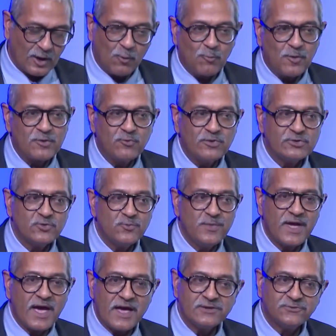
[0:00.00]
But we should
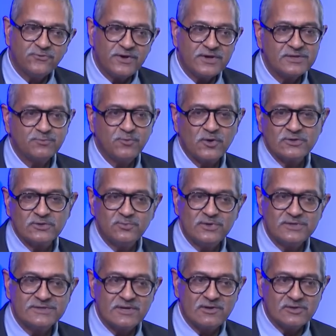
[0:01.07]
be as far as
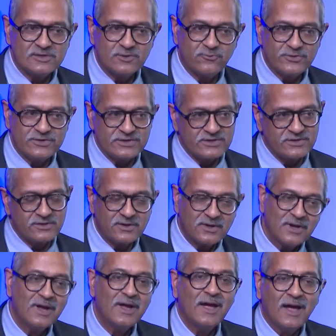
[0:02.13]
possible self-sufficient,
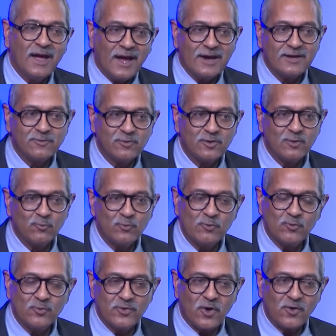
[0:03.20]
and uh, we
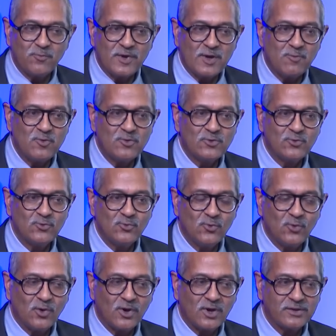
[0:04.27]
would not be able
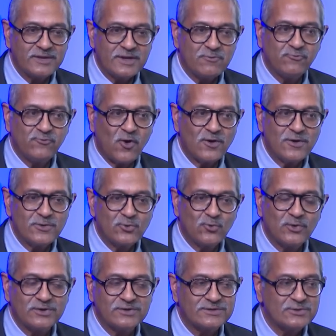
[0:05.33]
to then fall
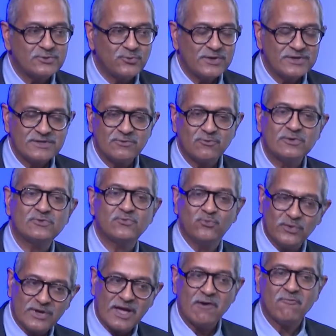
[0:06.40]
into a situation which
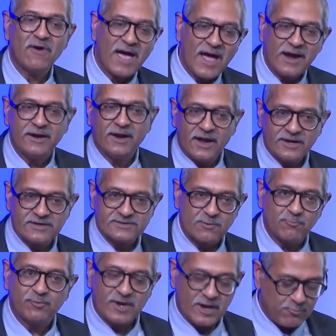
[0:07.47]
we have had at
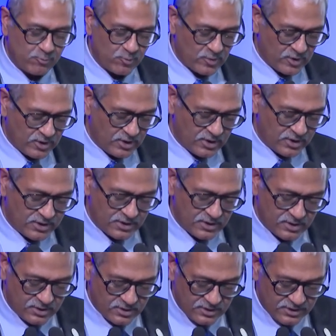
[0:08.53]
some time uh,
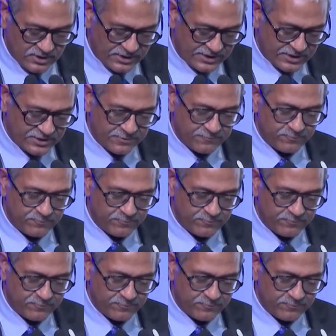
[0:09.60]
earlier.